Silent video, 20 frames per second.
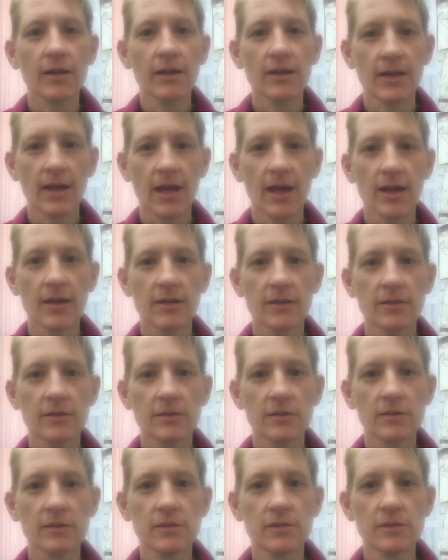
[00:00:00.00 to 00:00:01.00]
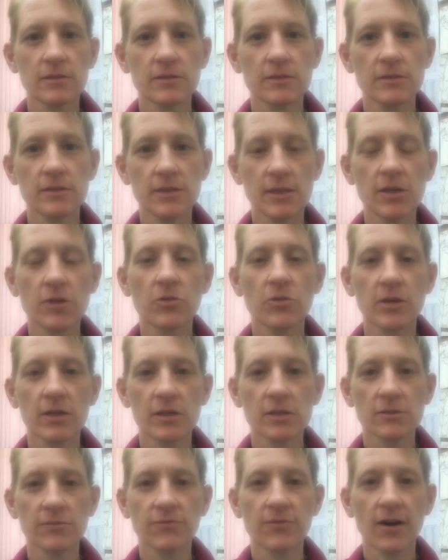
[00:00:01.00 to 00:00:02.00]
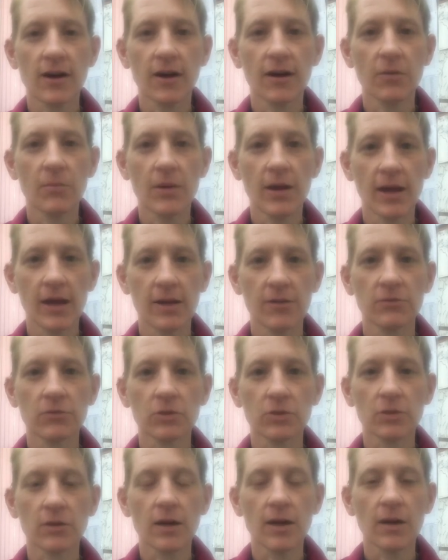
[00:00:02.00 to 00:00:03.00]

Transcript: can decrease fire behavior.